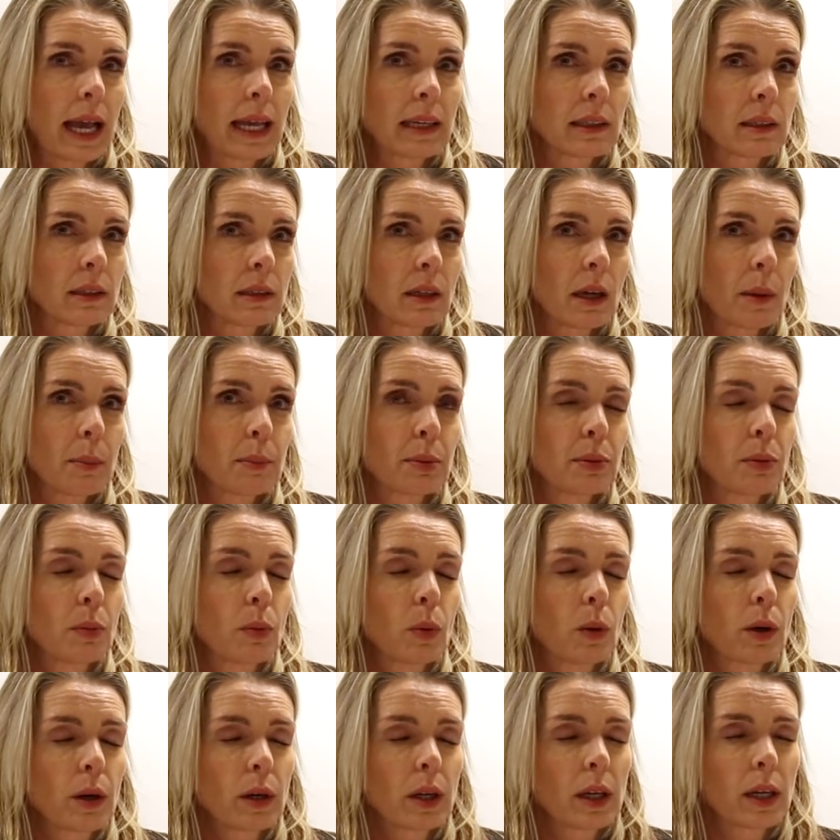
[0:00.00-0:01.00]
ended up
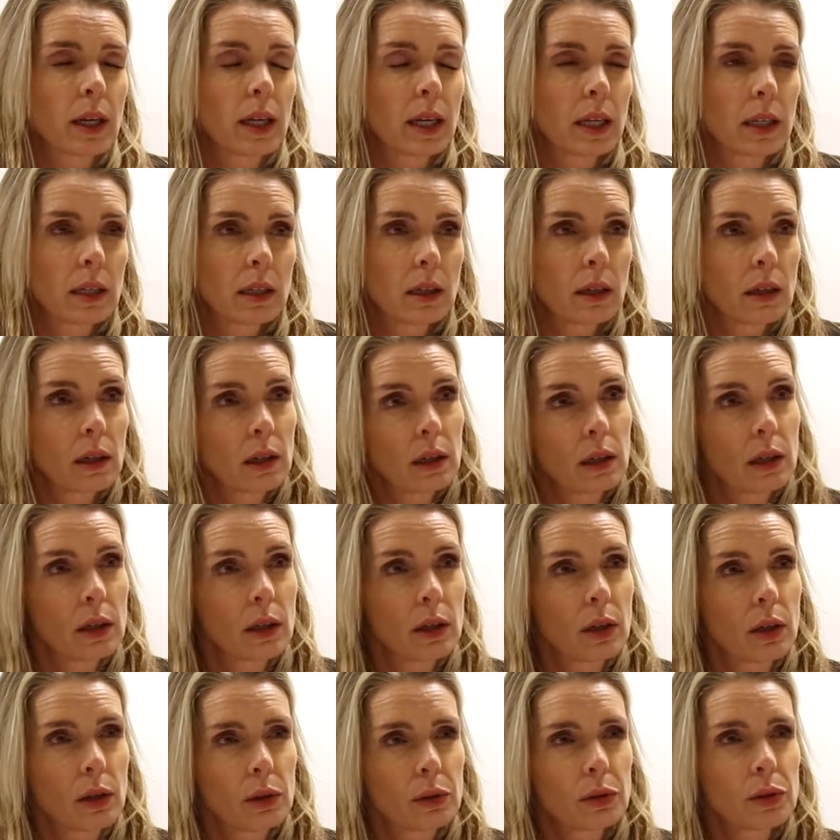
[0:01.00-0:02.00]
working in
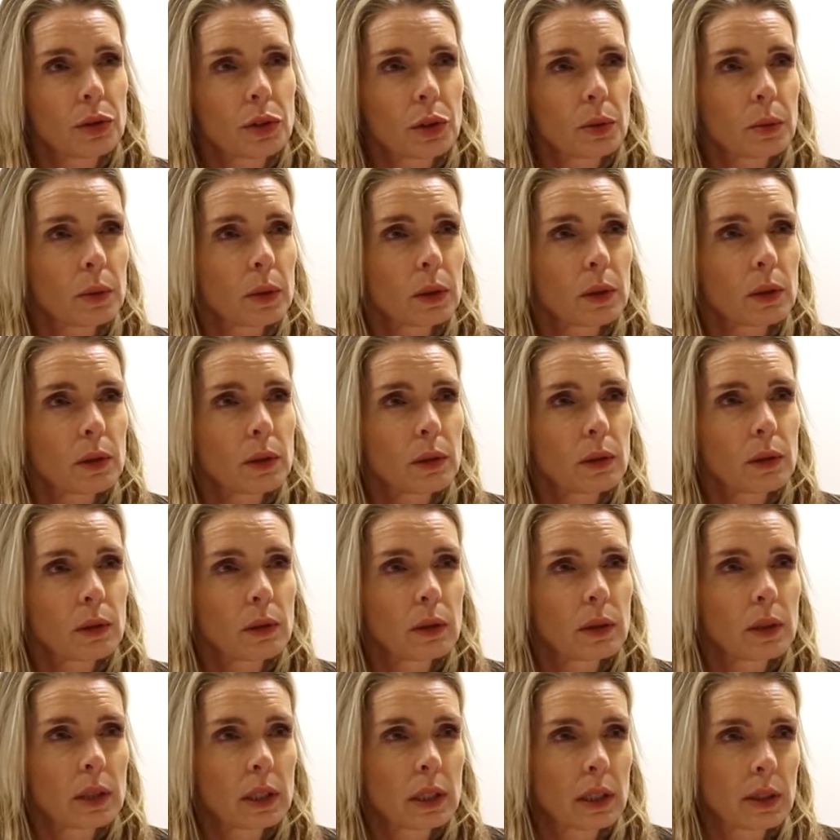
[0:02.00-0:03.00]
the
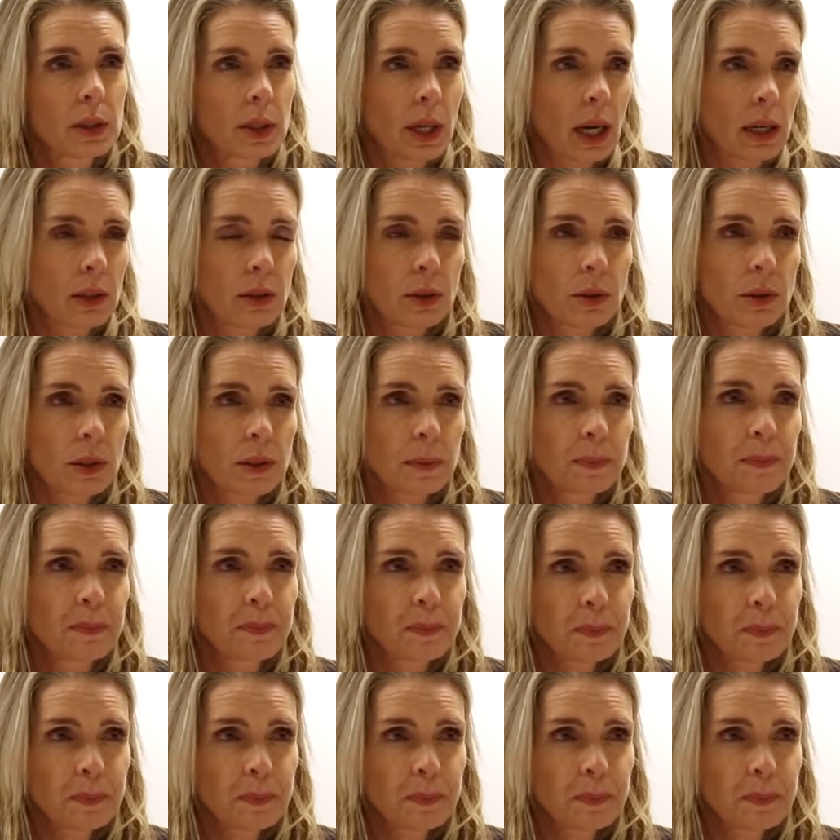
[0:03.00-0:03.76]
cultural sector.